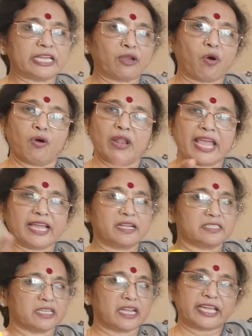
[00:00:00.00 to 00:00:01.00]
And all
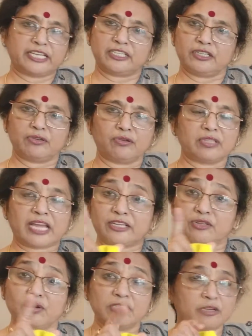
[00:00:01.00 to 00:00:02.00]
angles are 90, you know
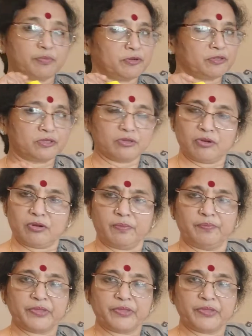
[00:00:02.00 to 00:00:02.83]
that you are supposed to know.